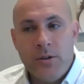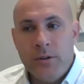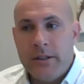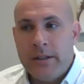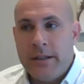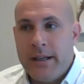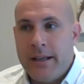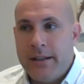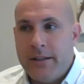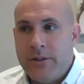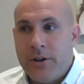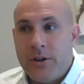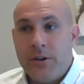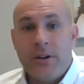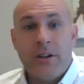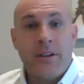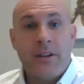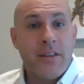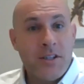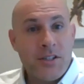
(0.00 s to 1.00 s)
And
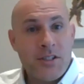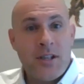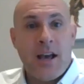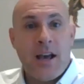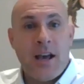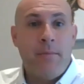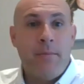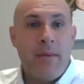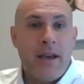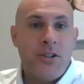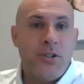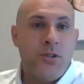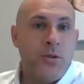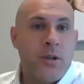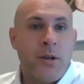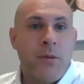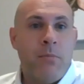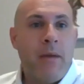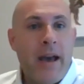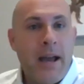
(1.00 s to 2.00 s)
during this time, as you
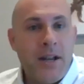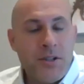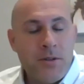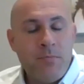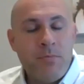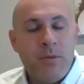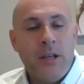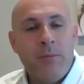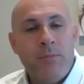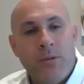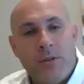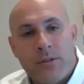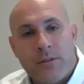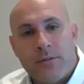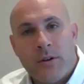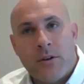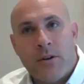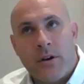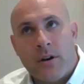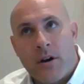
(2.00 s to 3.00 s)
can imagine, people
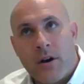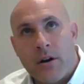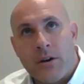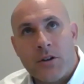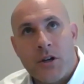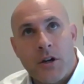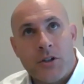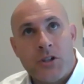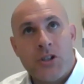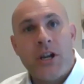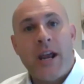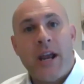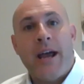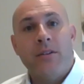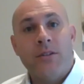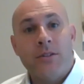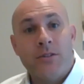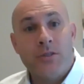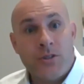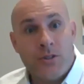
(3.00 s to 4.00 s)
are
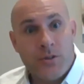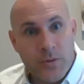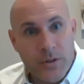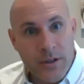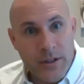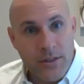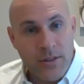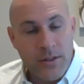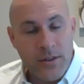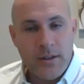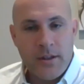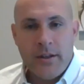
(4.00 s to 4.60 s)
challenged with